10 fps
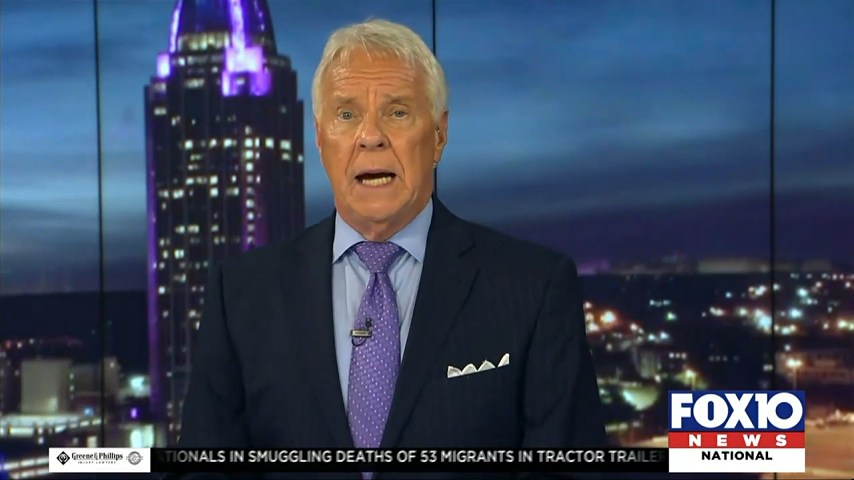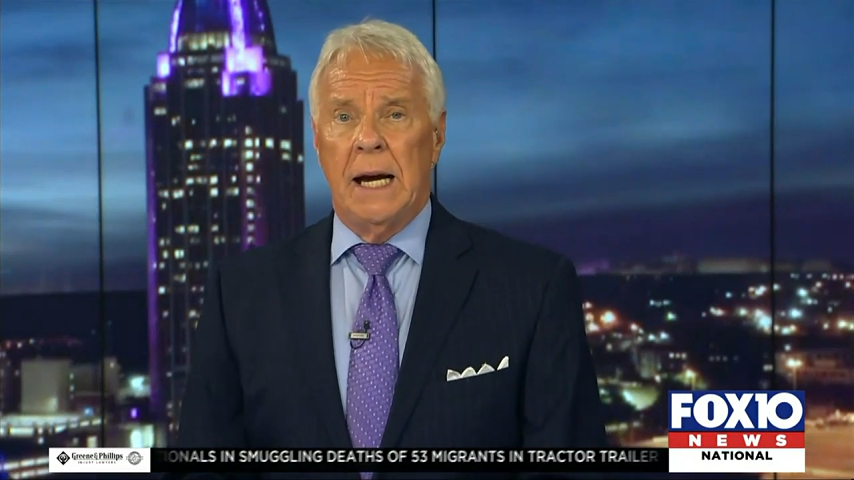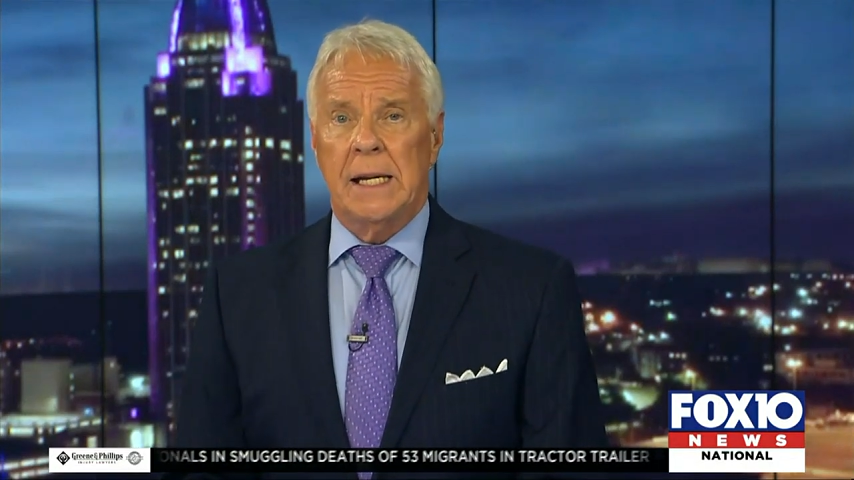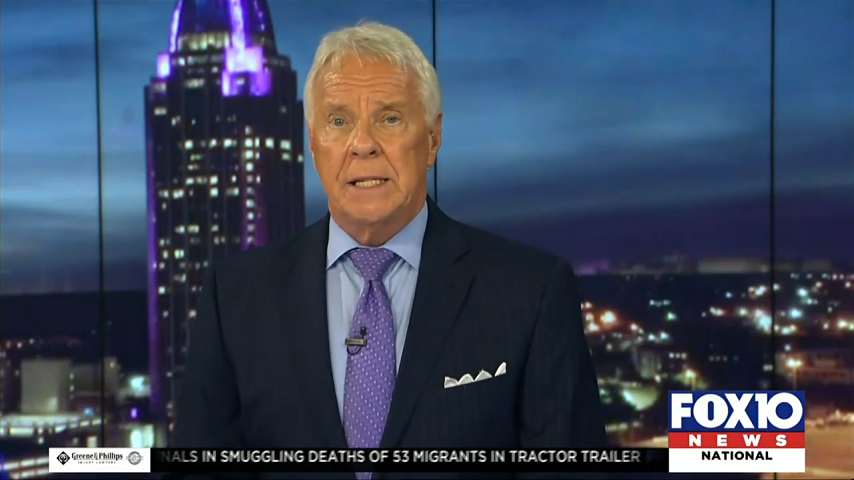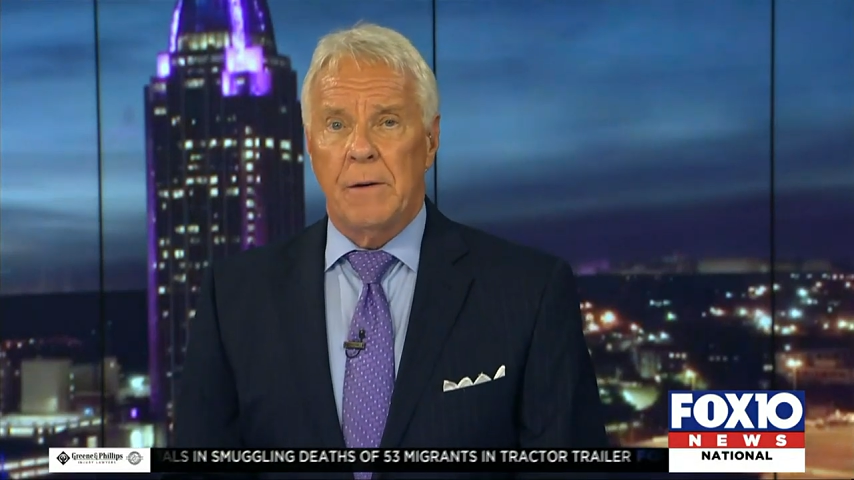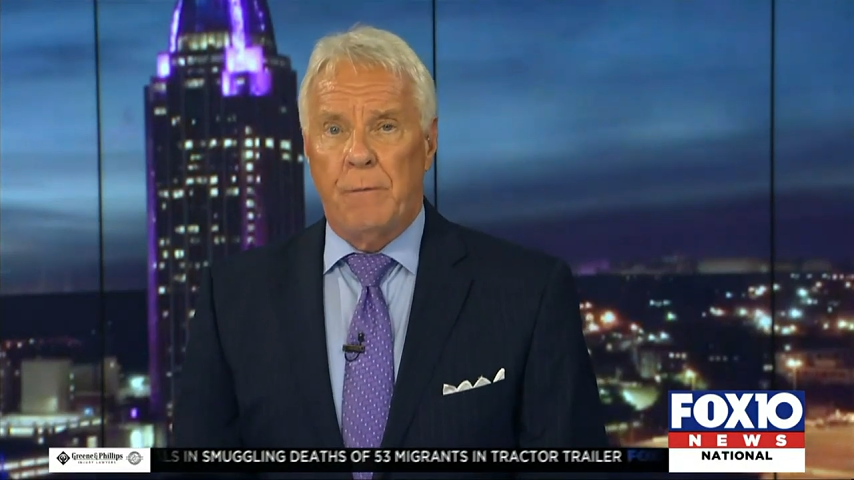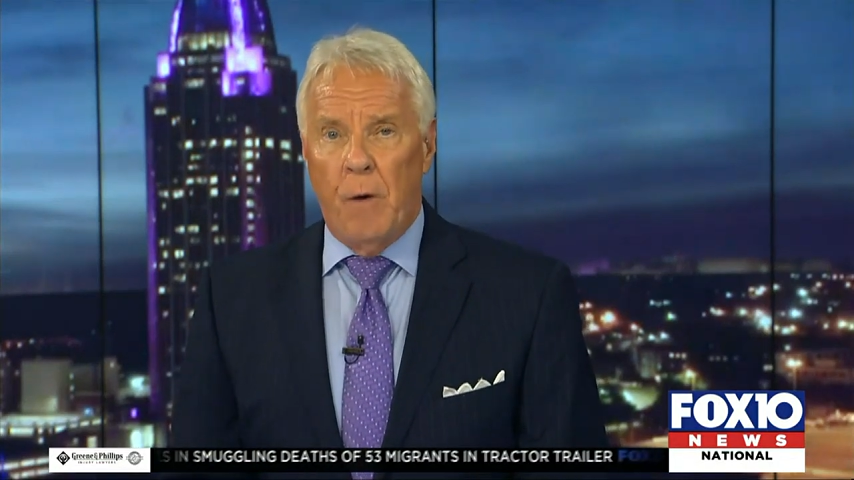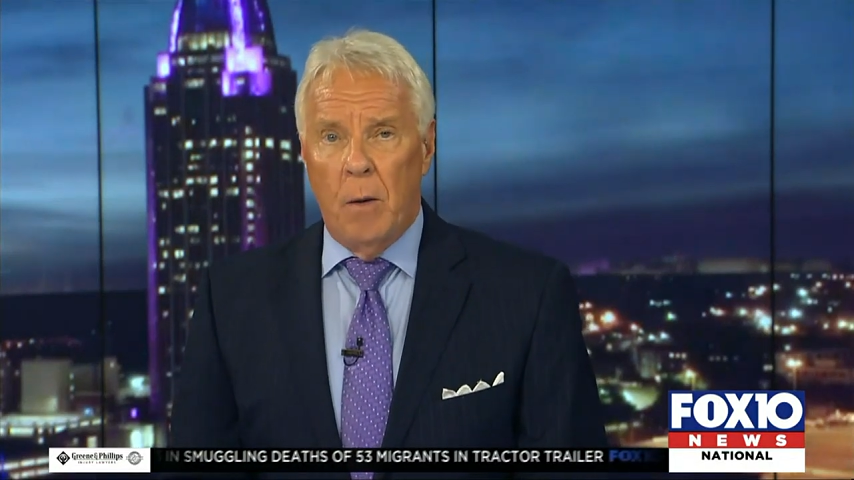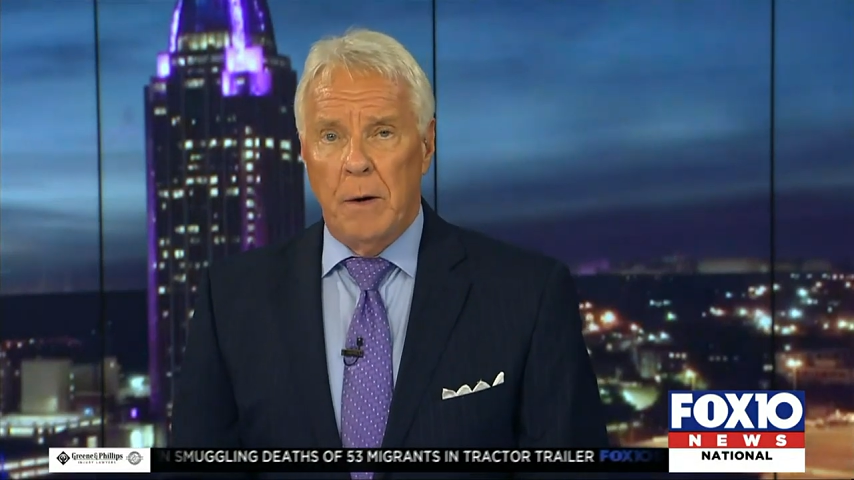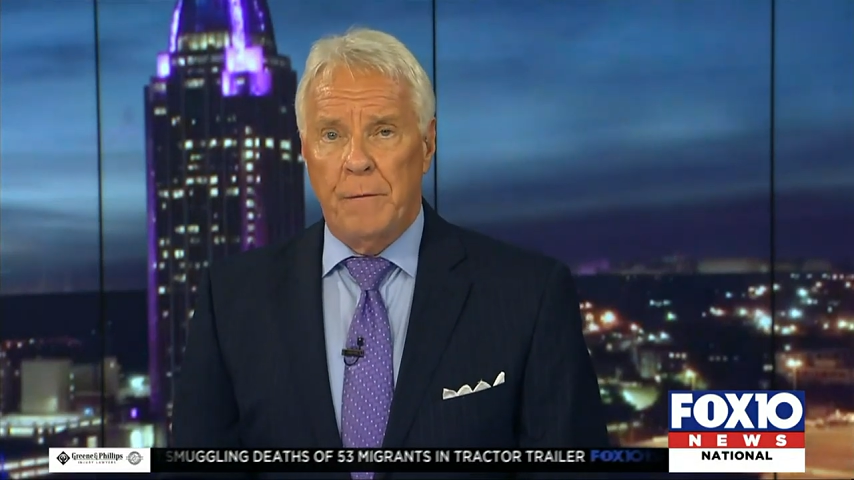against a
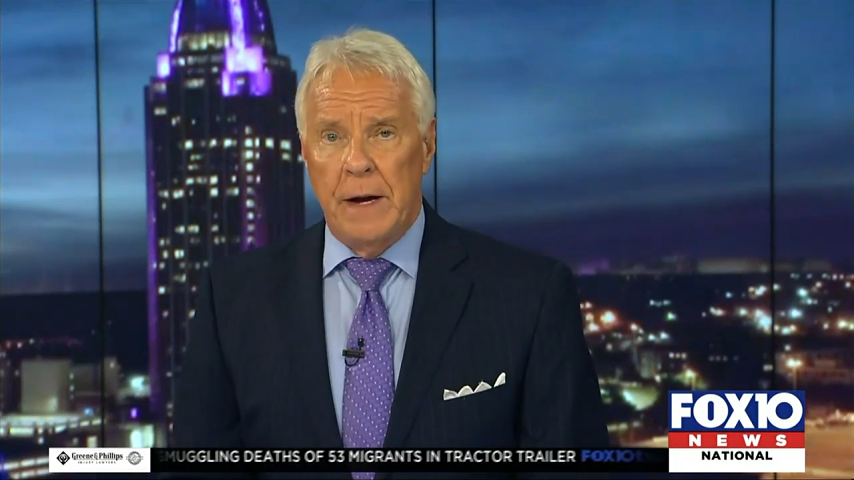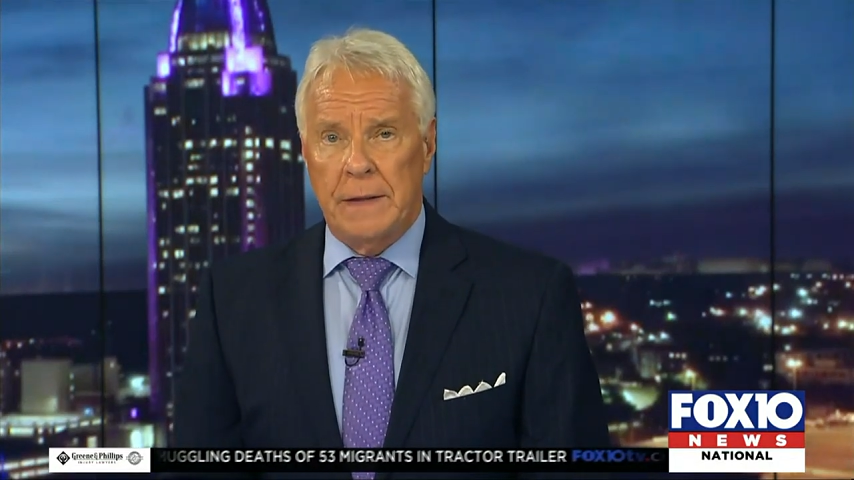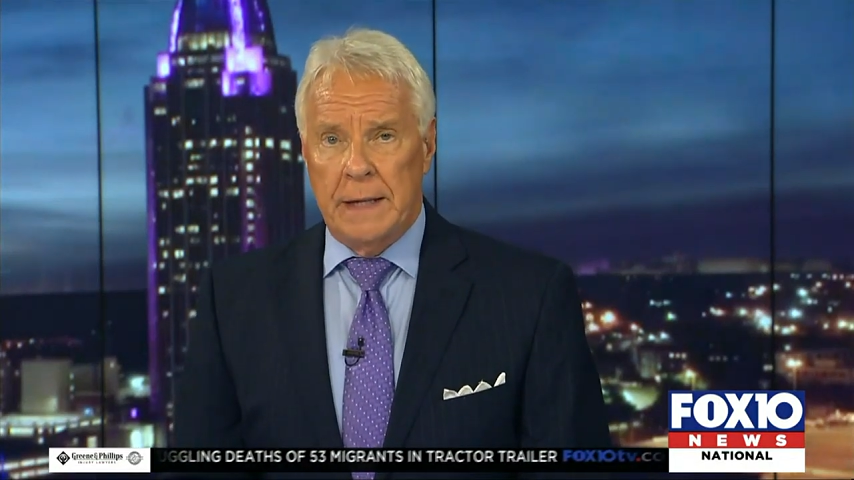former Faith